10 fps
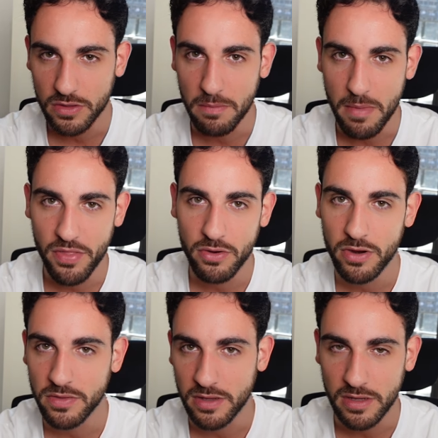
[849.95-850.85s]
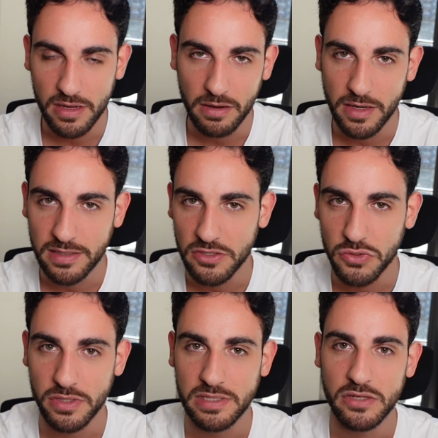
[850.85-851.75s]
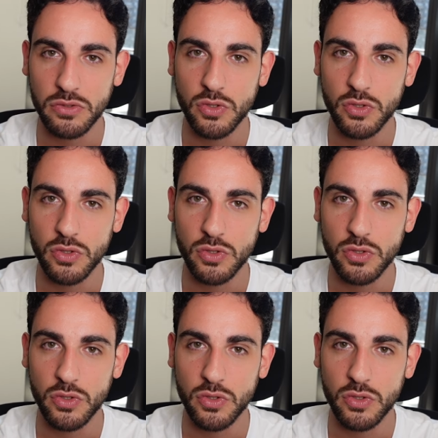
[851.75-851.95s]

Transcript: the mother and the et cetera, et cetera,